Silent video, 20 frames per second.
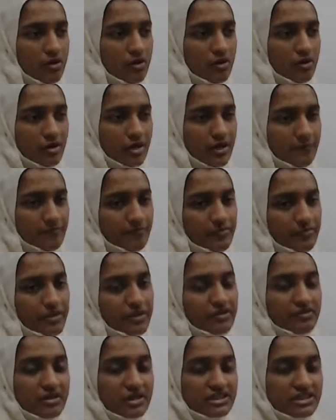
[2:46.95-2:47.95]

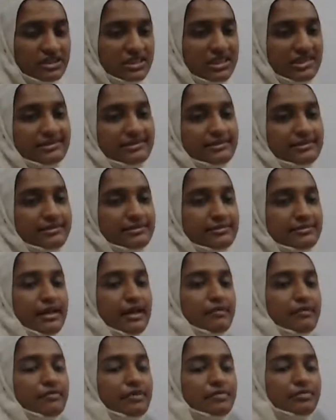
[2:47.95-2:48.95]
Okay, such as
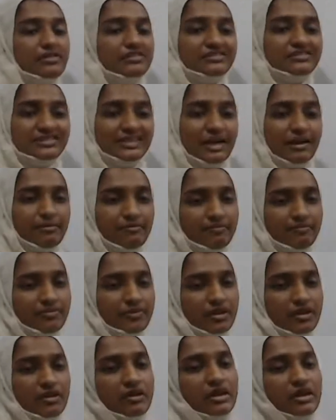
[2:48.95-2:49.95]
there will be
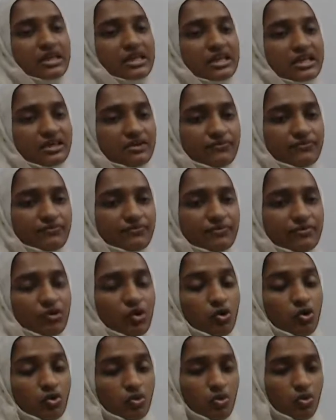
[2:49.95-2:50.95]
stem, leaf,
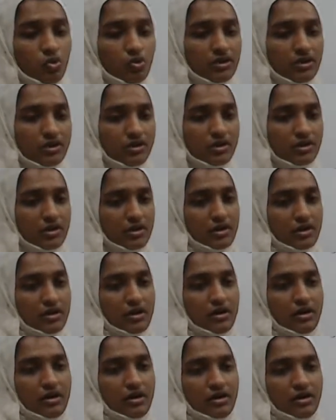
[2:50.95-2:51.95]
root,
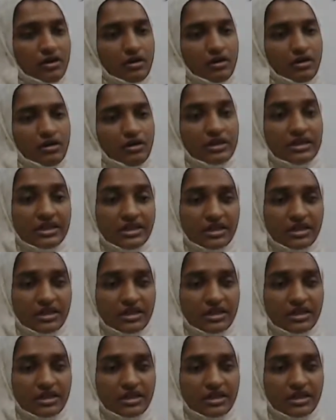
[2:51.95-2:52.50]
or